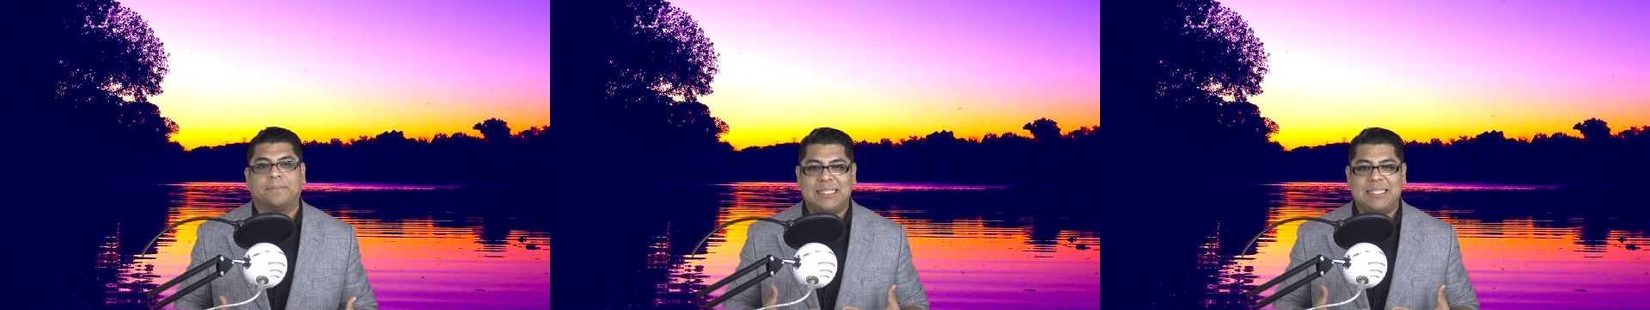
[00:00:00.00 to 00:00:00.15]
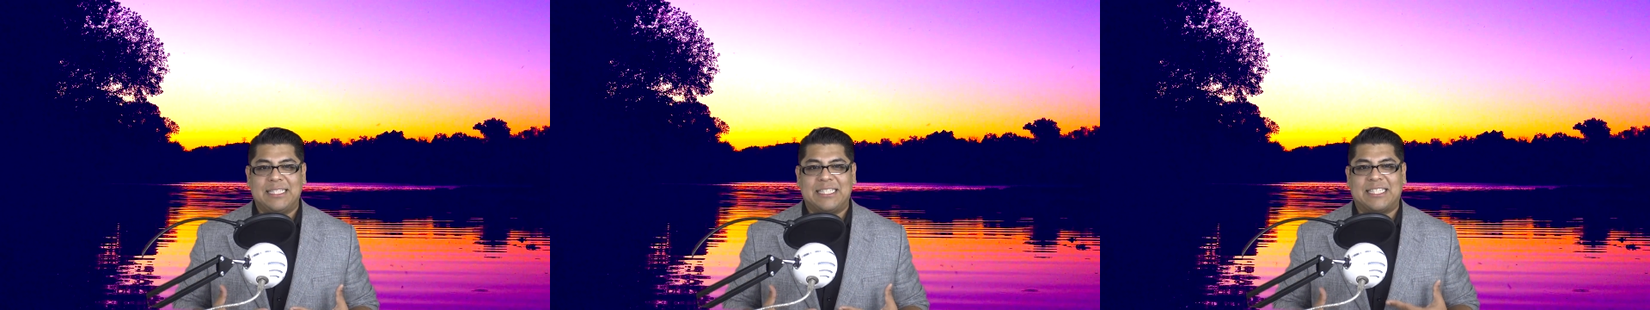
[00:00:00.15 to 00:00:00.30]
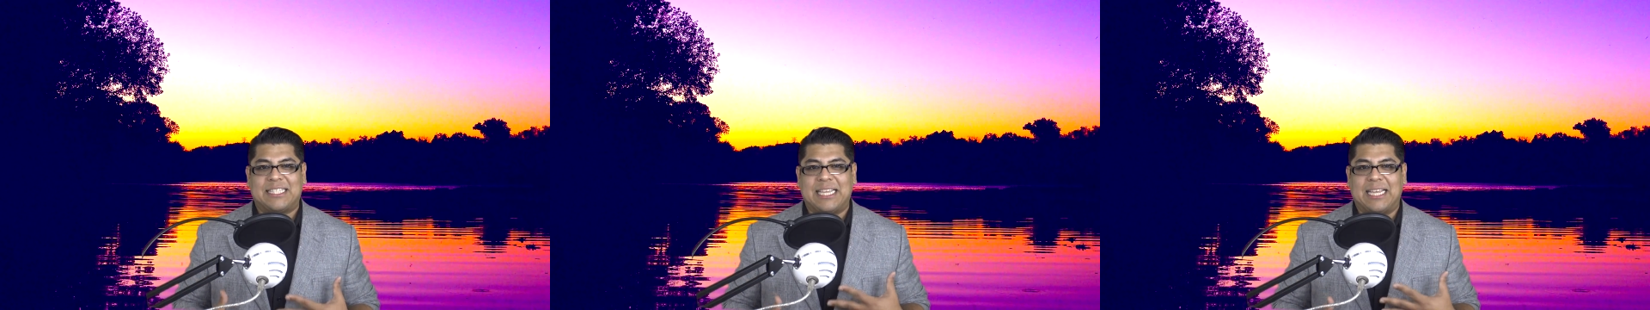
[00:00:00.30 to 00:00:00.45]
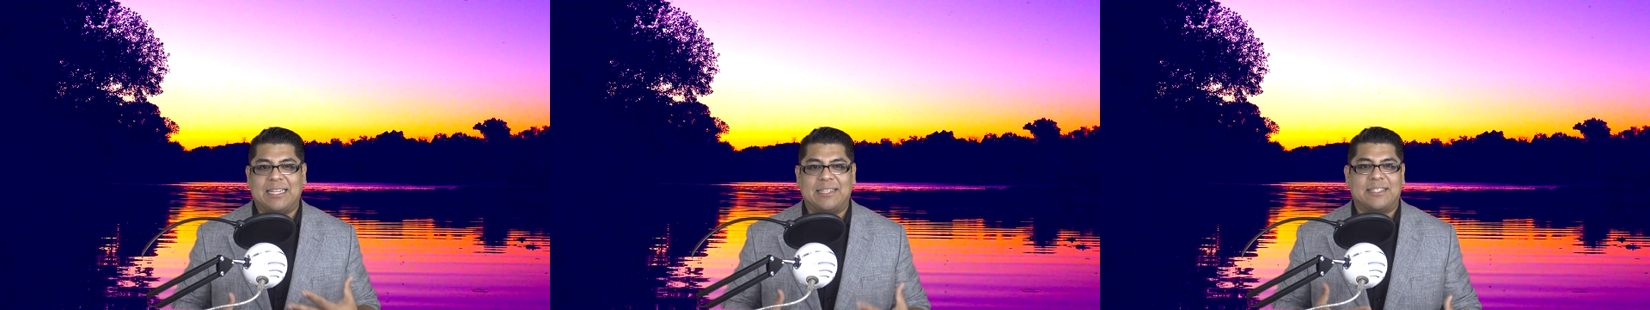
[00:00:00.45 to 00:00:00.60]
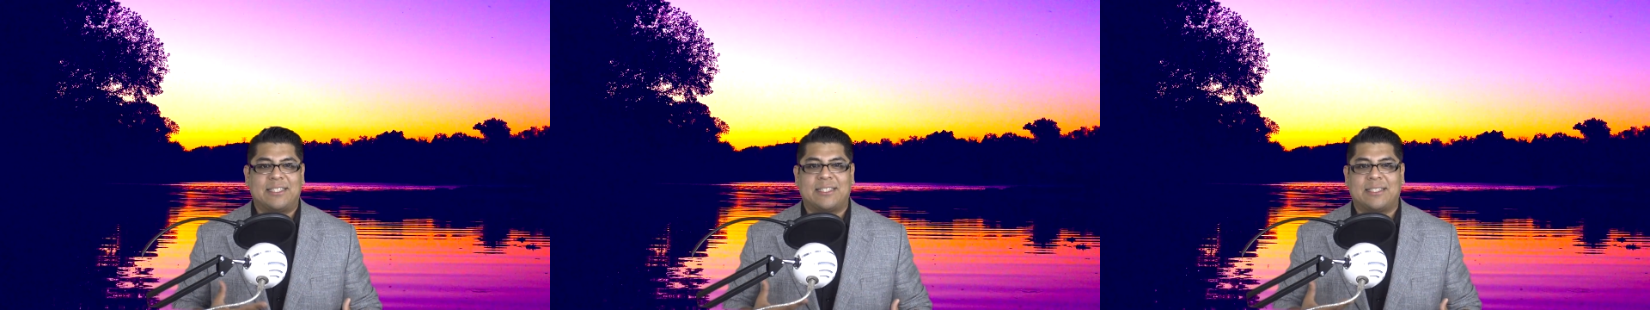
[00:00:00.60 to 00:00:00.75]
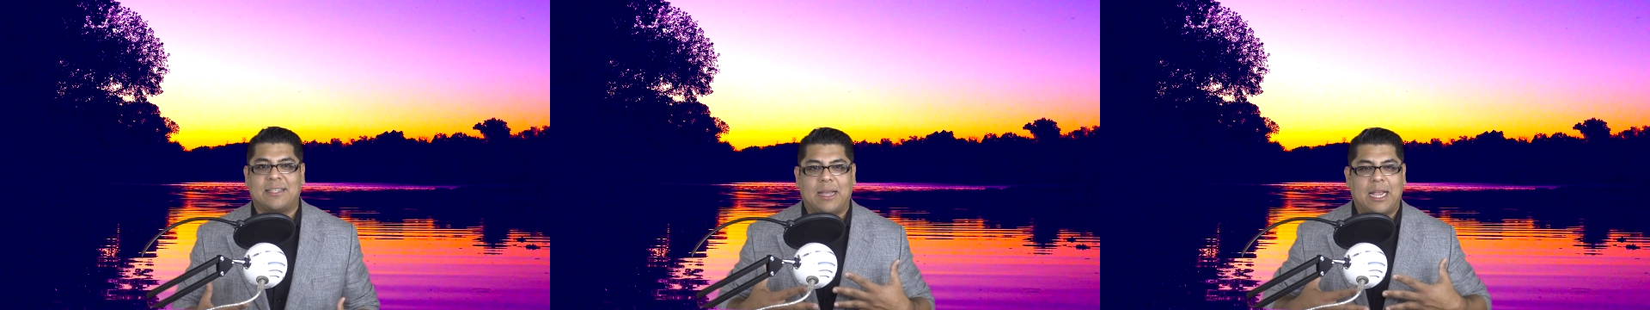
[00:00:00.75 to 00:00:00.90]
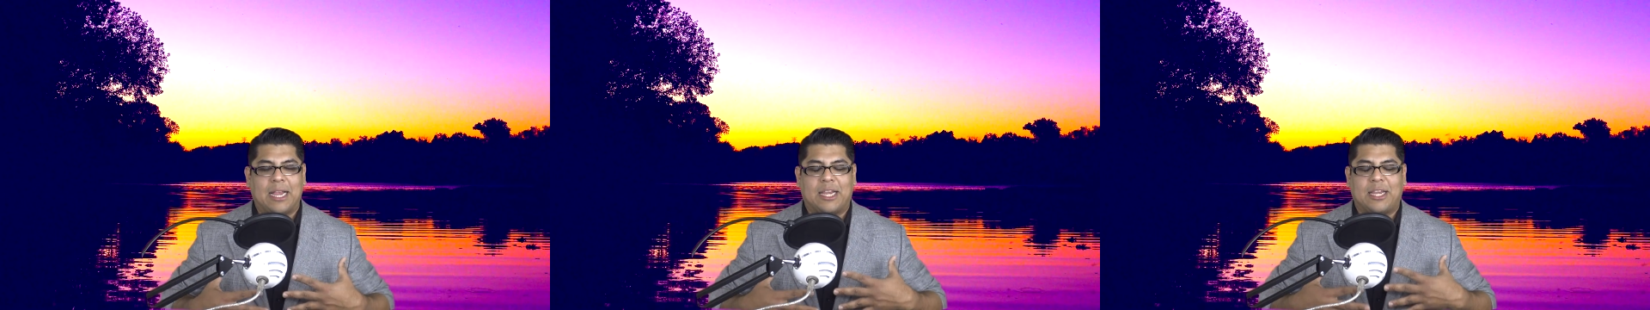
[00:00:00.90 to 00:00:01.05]

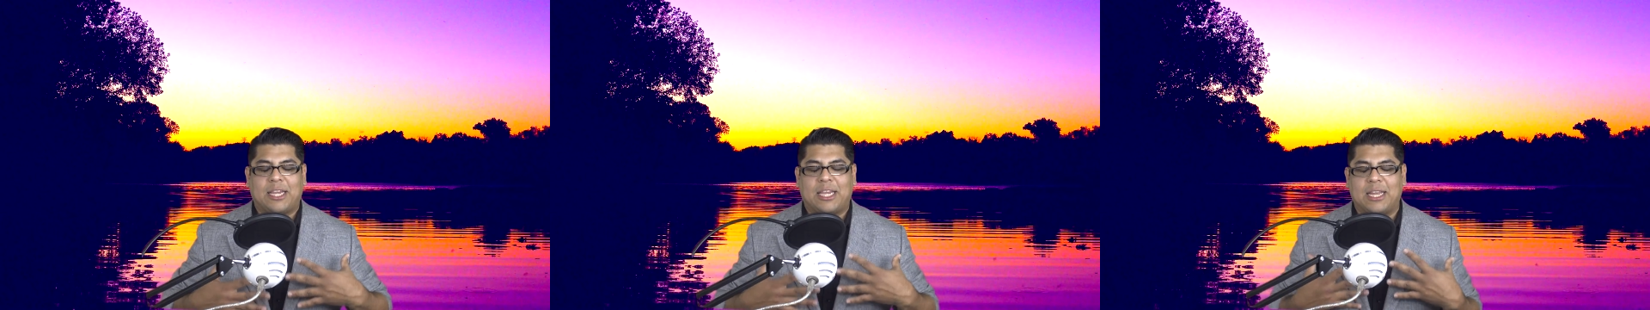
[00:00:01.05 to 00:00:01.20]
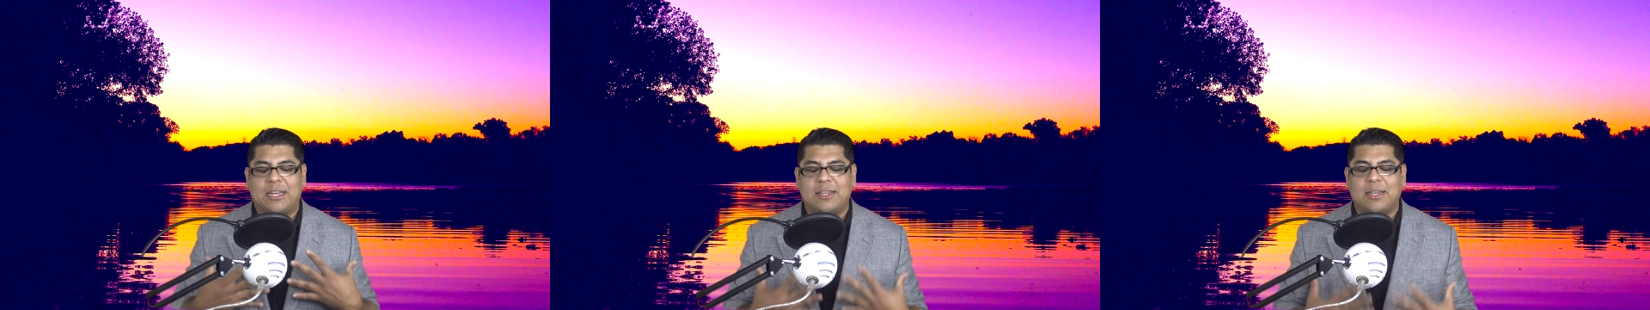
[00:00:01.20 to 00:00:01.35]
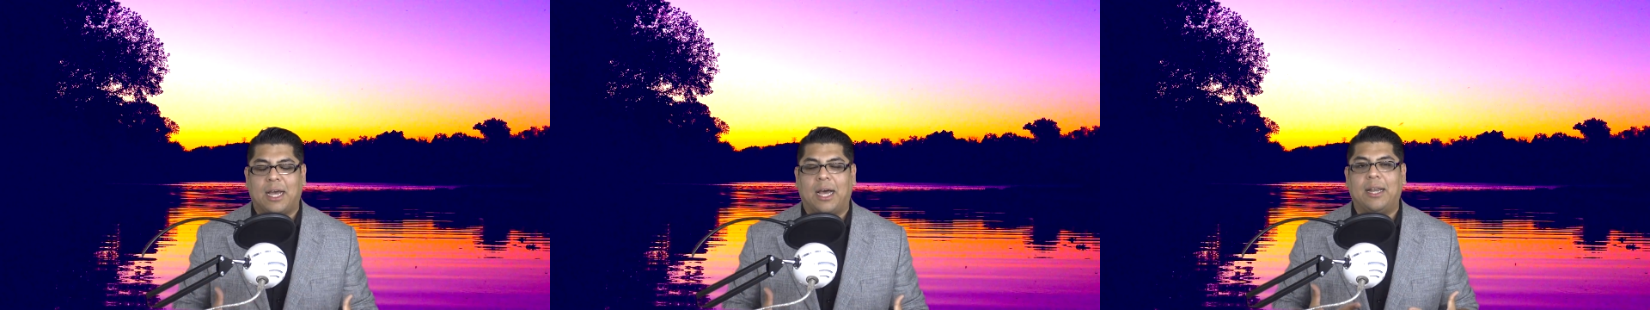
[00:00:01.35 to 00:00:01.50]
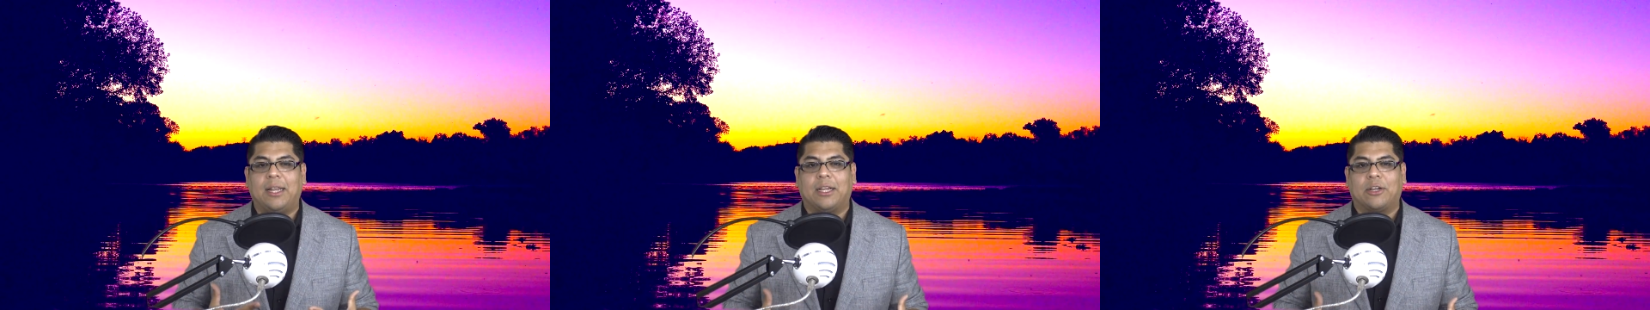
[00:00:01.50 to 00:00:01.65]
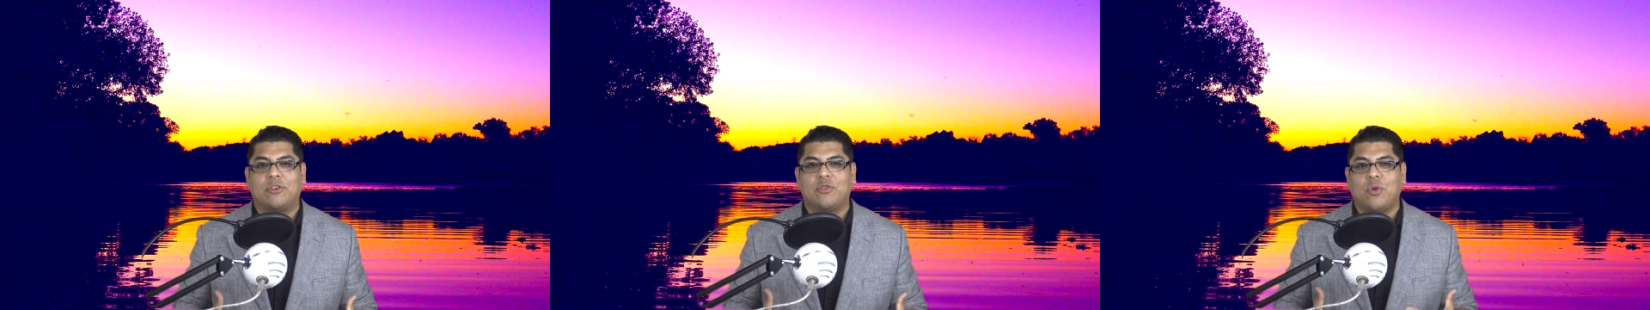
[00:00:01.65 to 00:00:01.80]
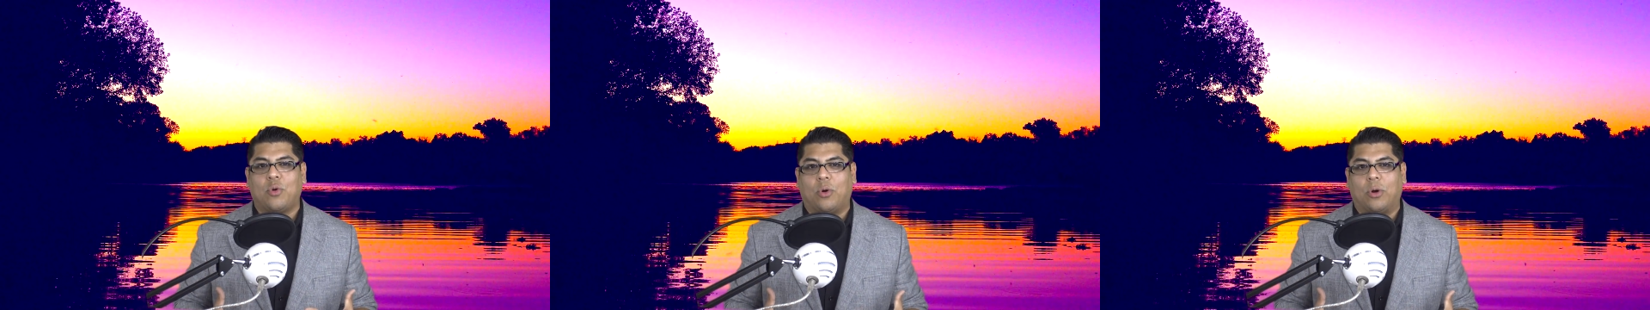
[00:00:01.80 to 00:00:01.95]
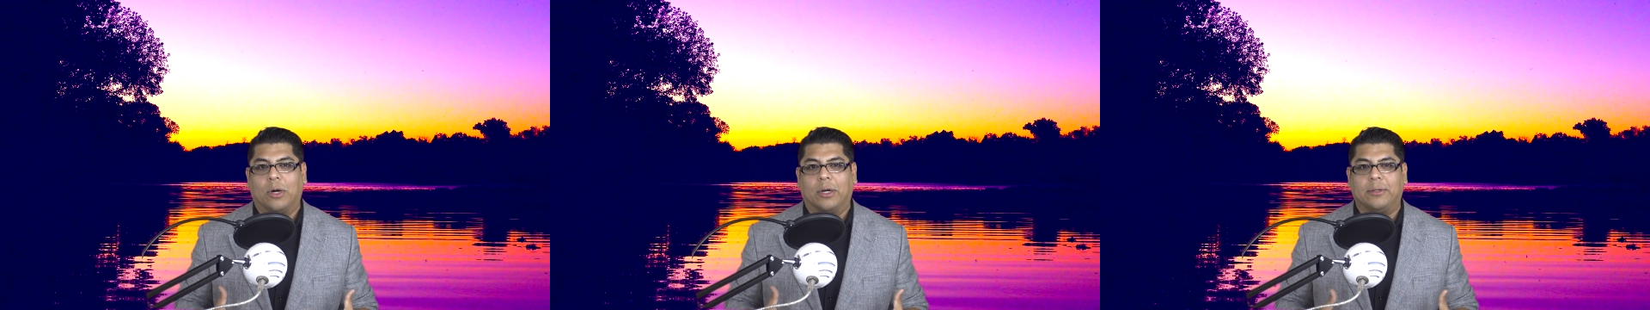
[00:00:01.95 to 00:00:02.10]
sense I cannot
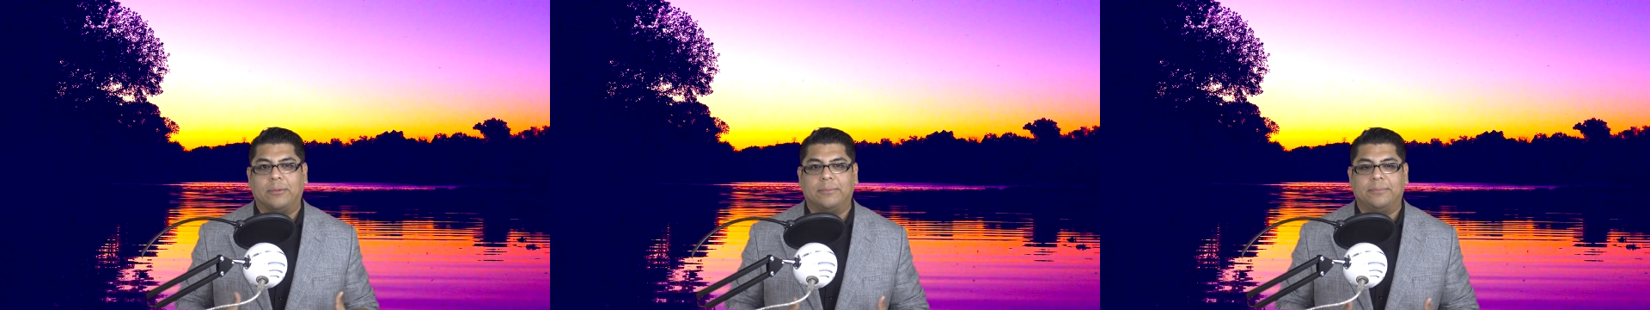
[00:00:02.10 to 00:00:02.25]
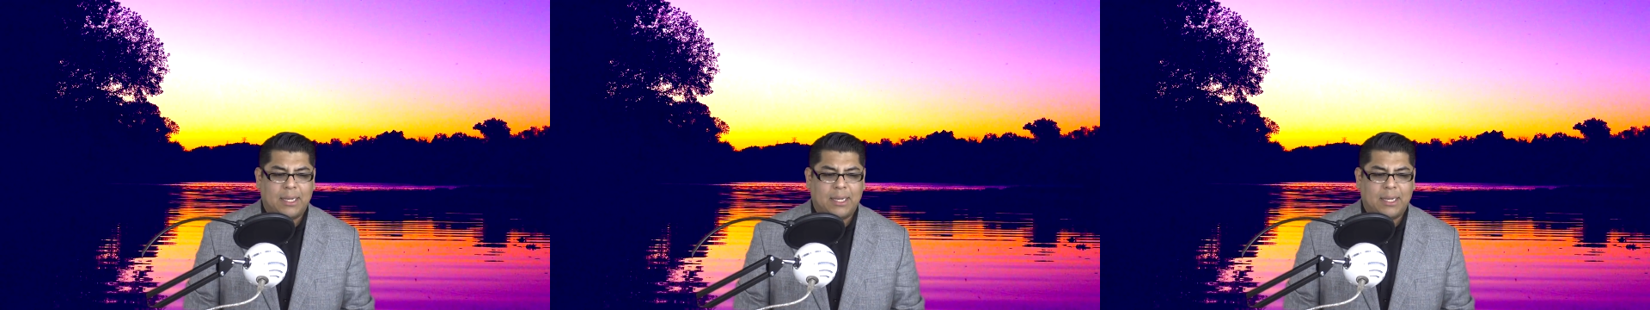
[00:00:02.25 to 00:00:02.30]
ignore.